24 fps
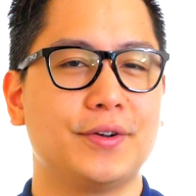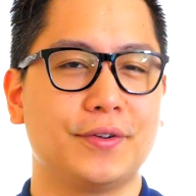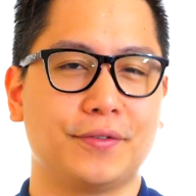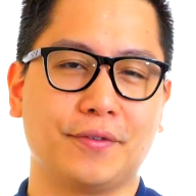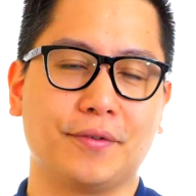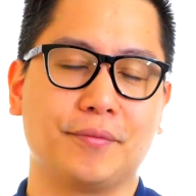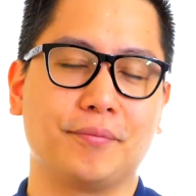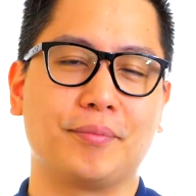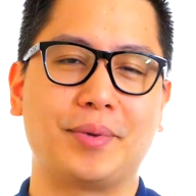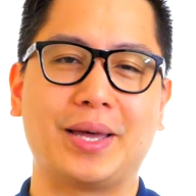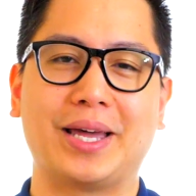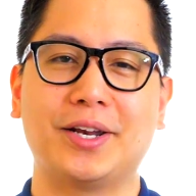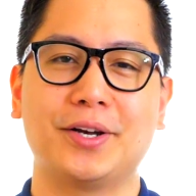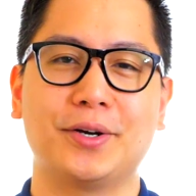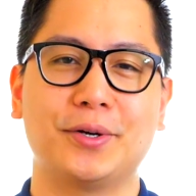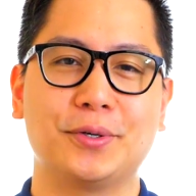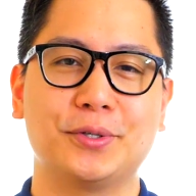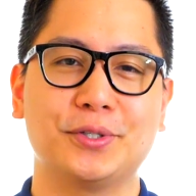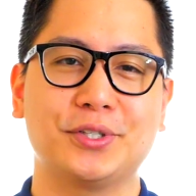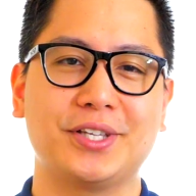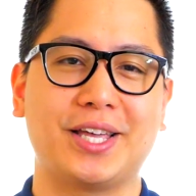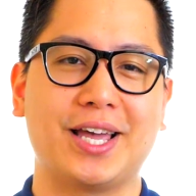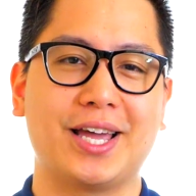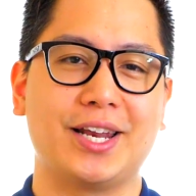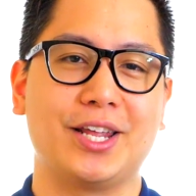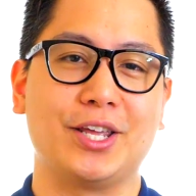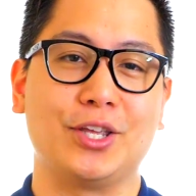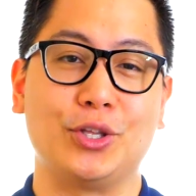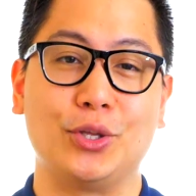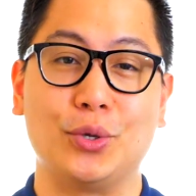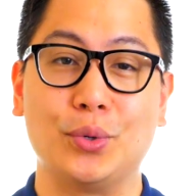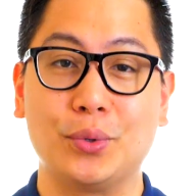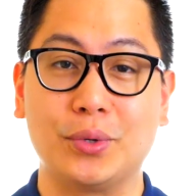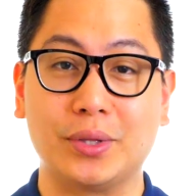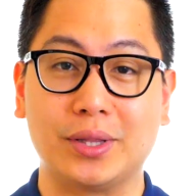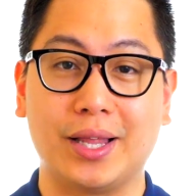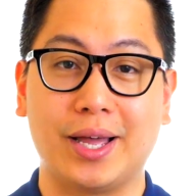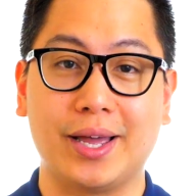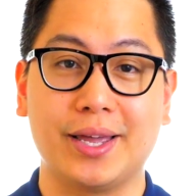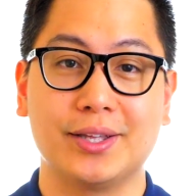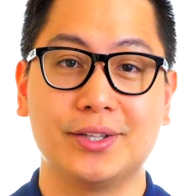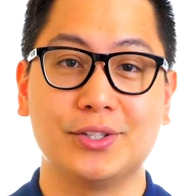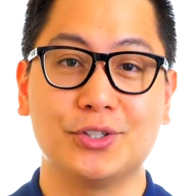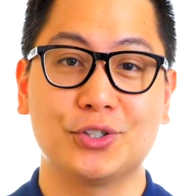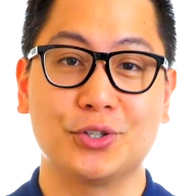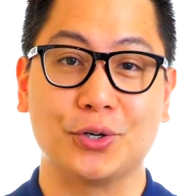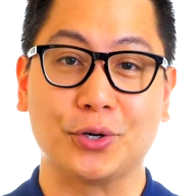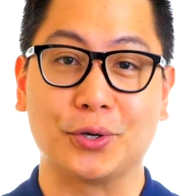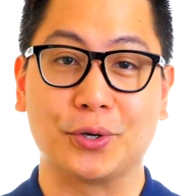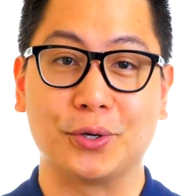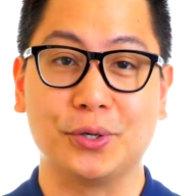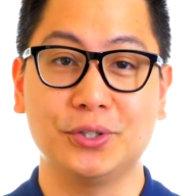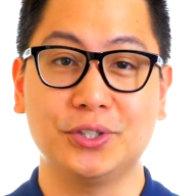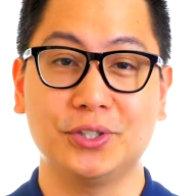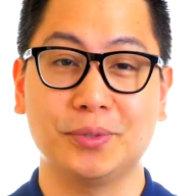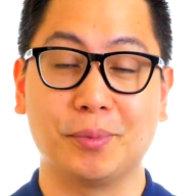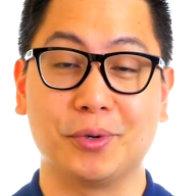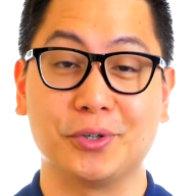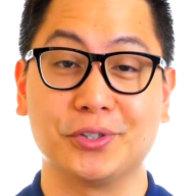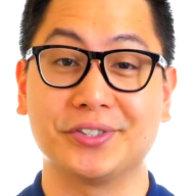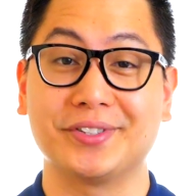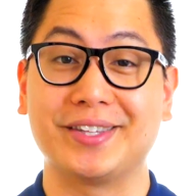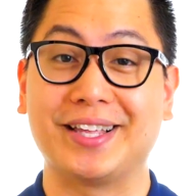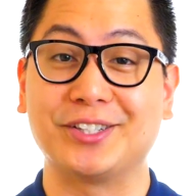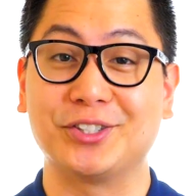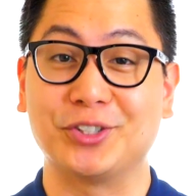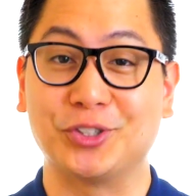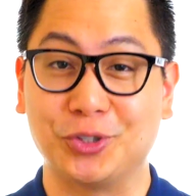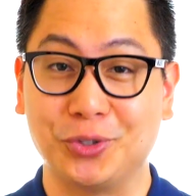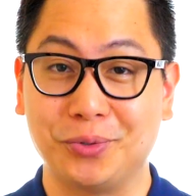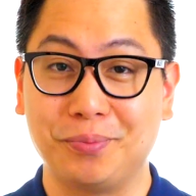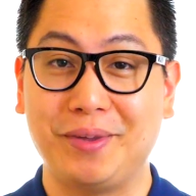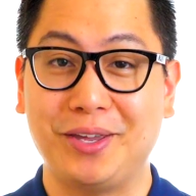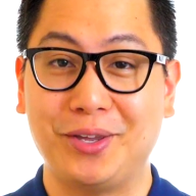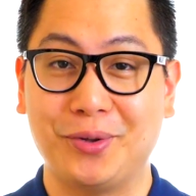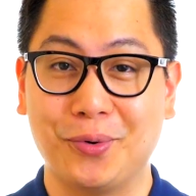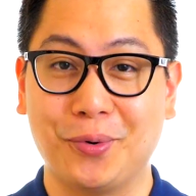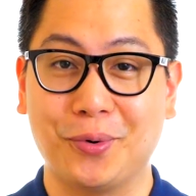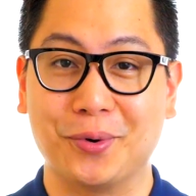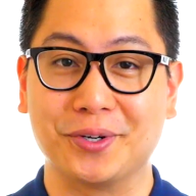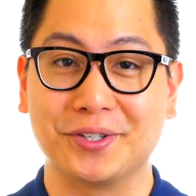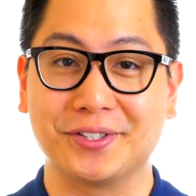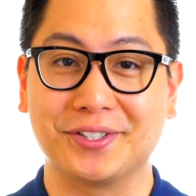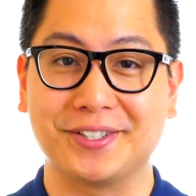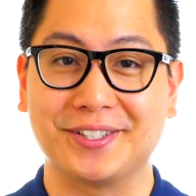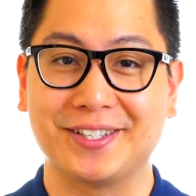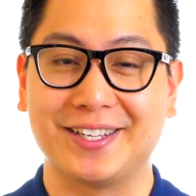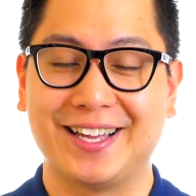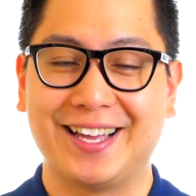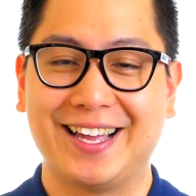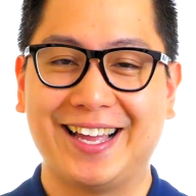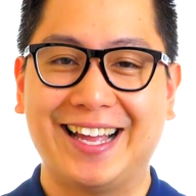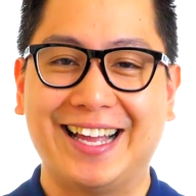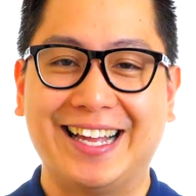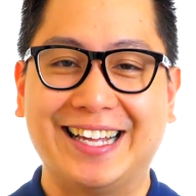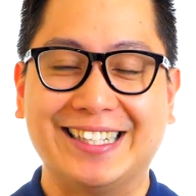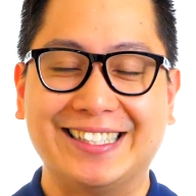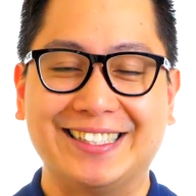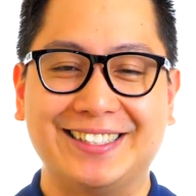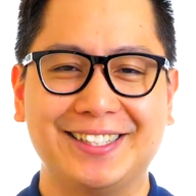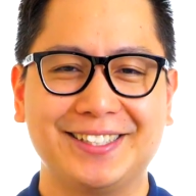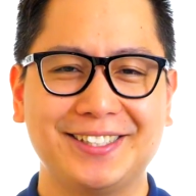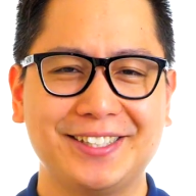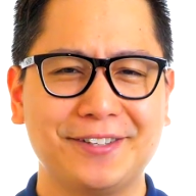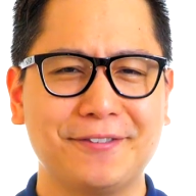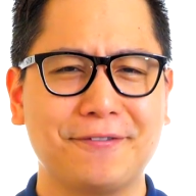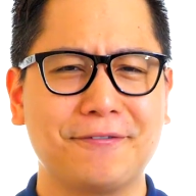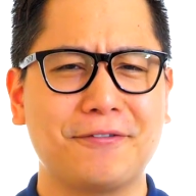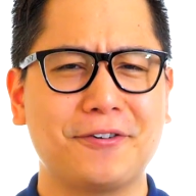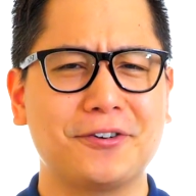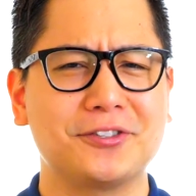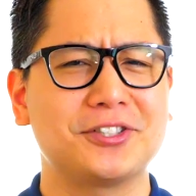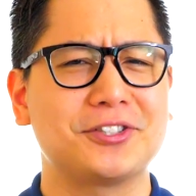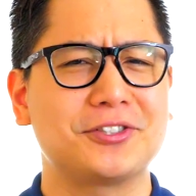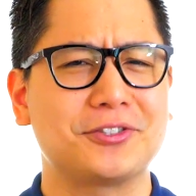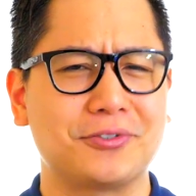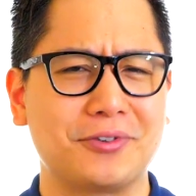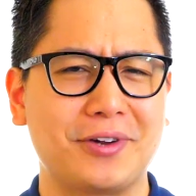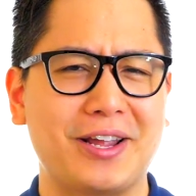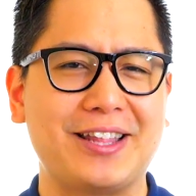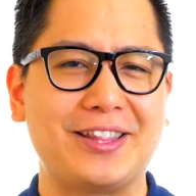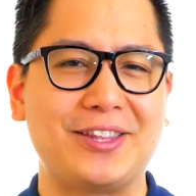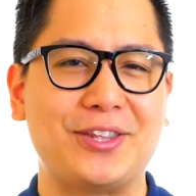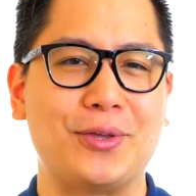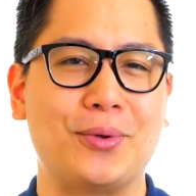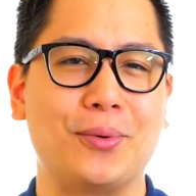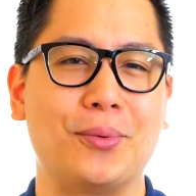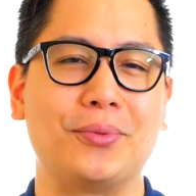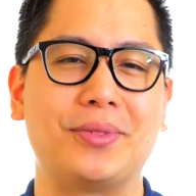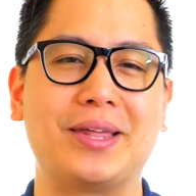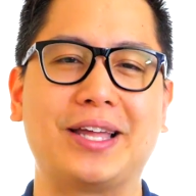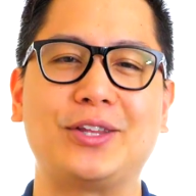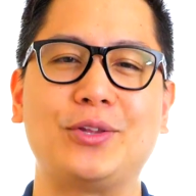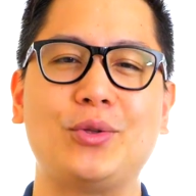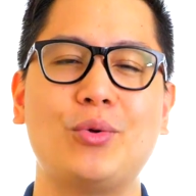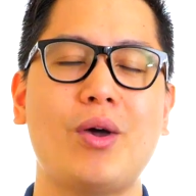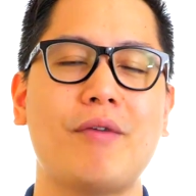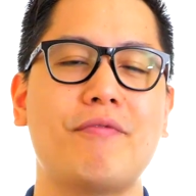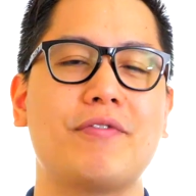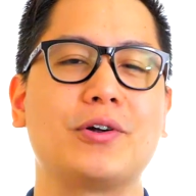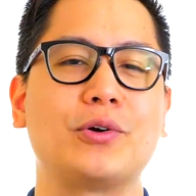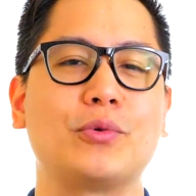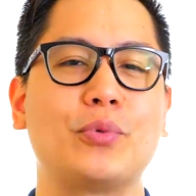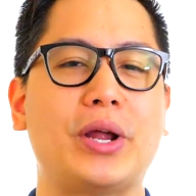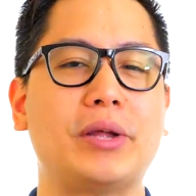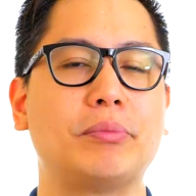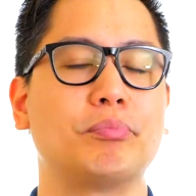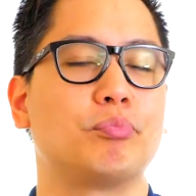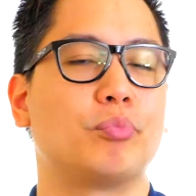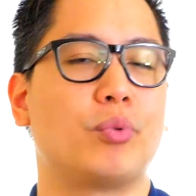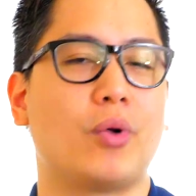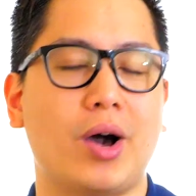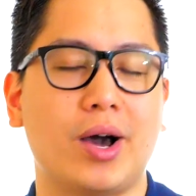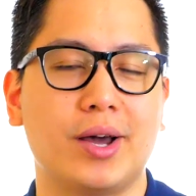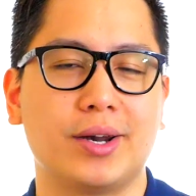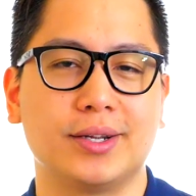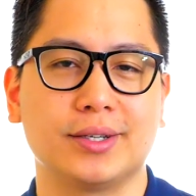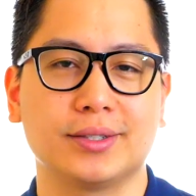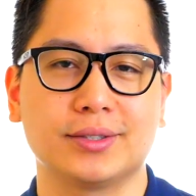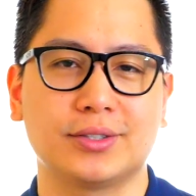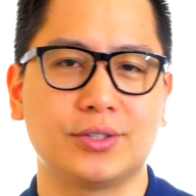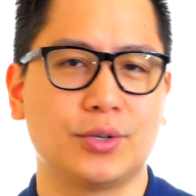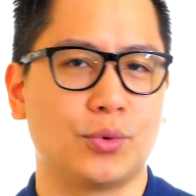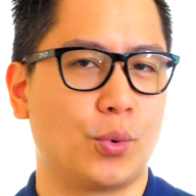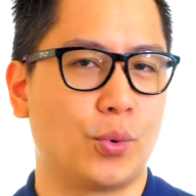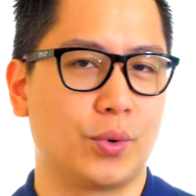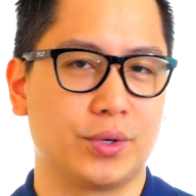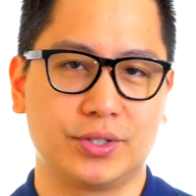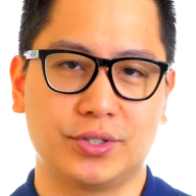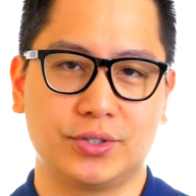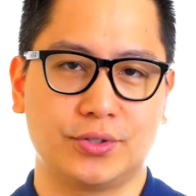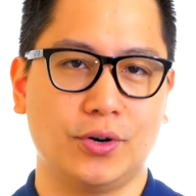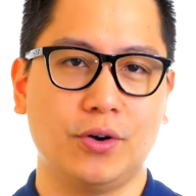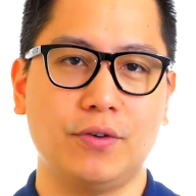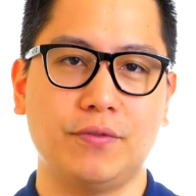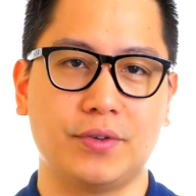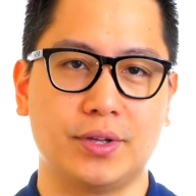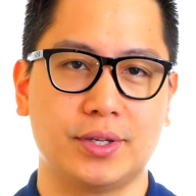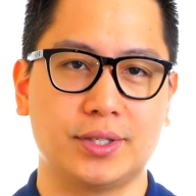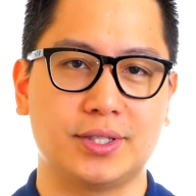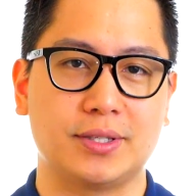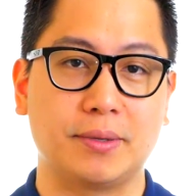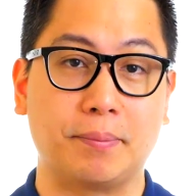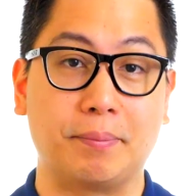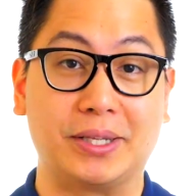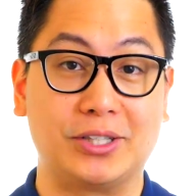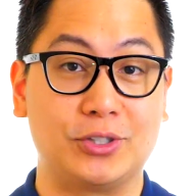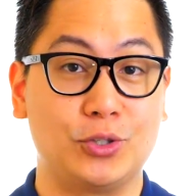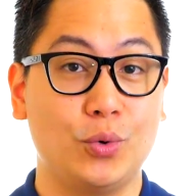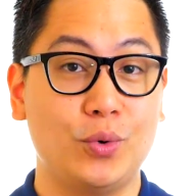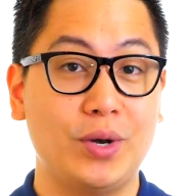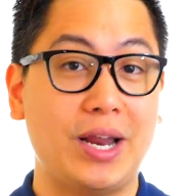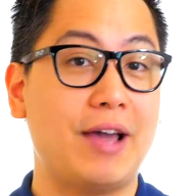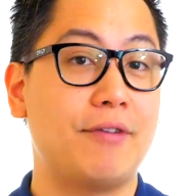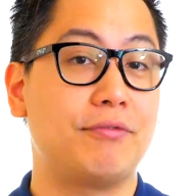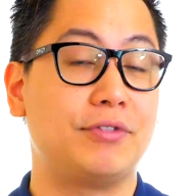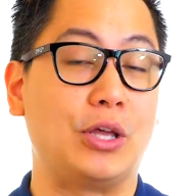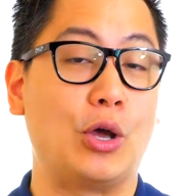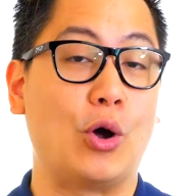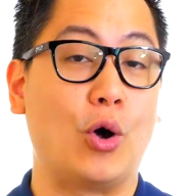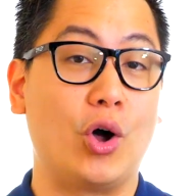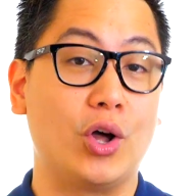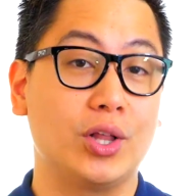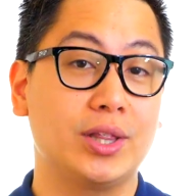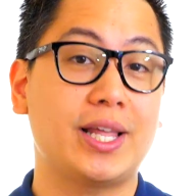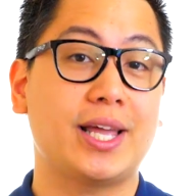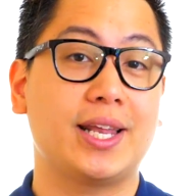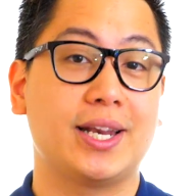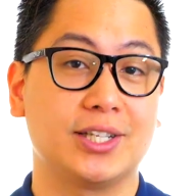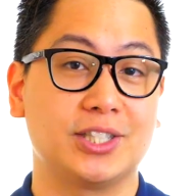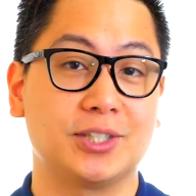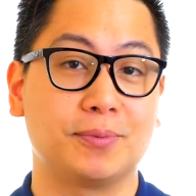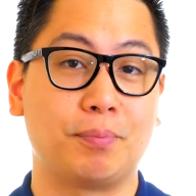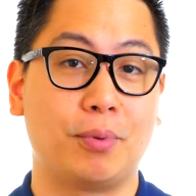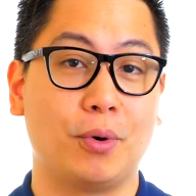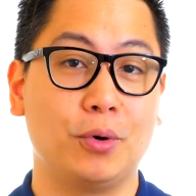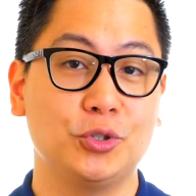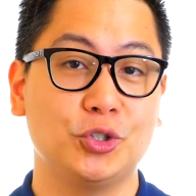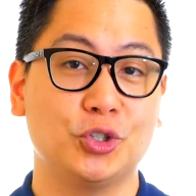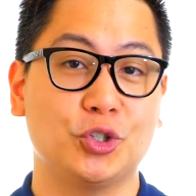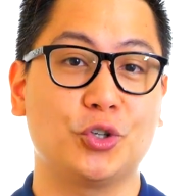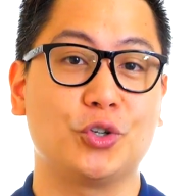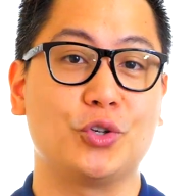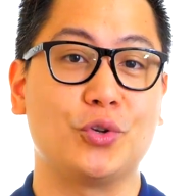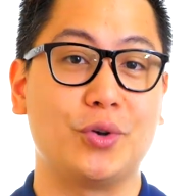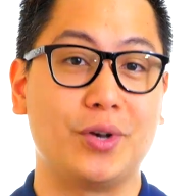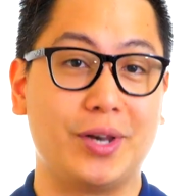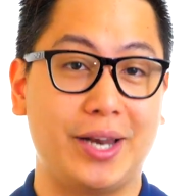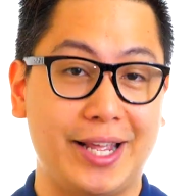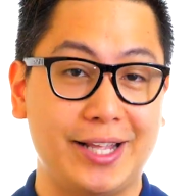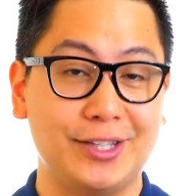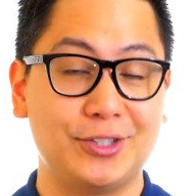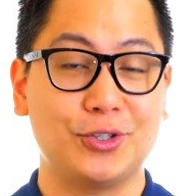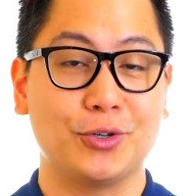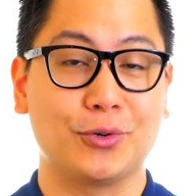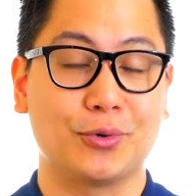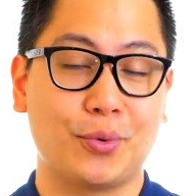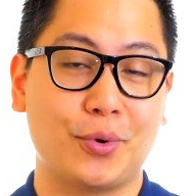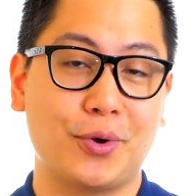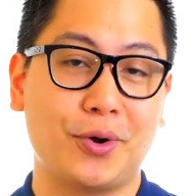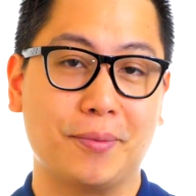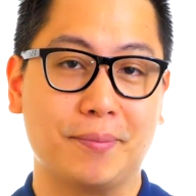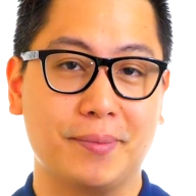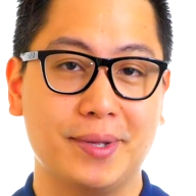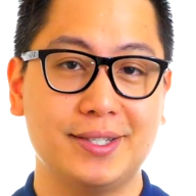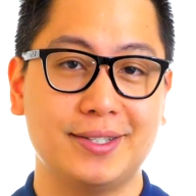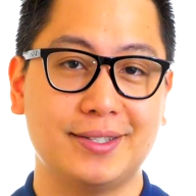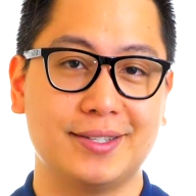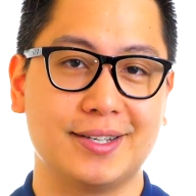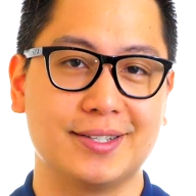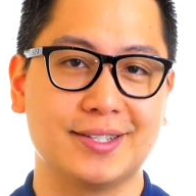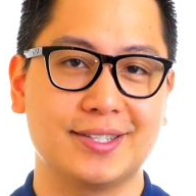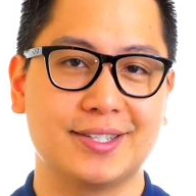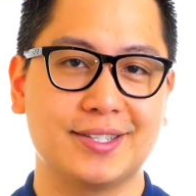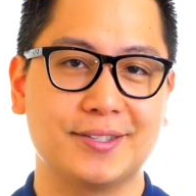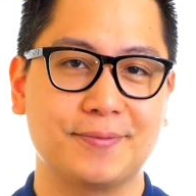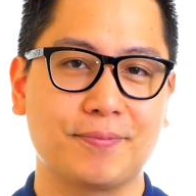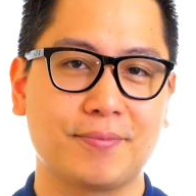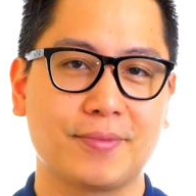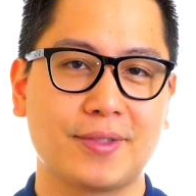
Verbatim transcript: of competitors getting new clients or customers that should be yours? Does it frustrate you that you have a great product or service but don't have the online exposure you need to grow your business?